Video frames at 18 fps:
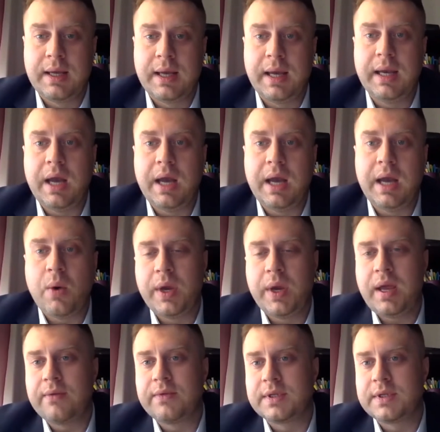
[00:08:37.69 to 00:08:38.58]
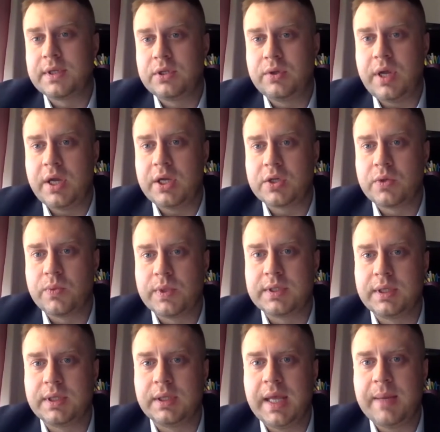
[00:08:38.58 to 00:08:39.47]
And now we have the situation
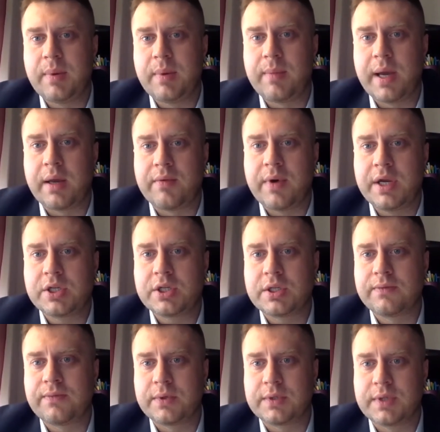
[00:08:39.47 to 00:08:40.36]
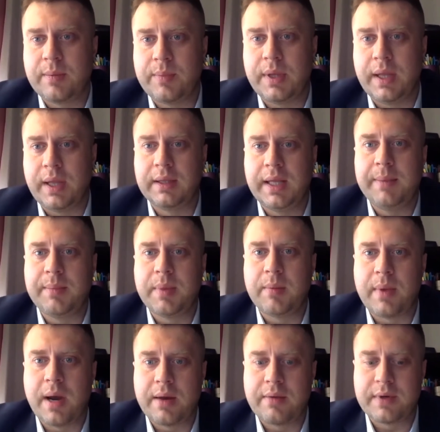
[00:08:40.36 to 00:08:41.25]
with the labor migration, for example, and labor
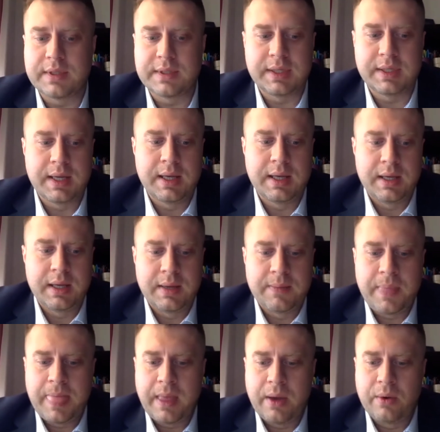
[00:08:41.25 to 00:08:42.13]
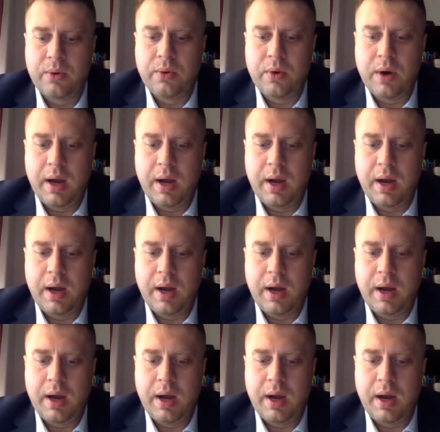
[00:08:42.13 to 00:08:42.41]
migrants who,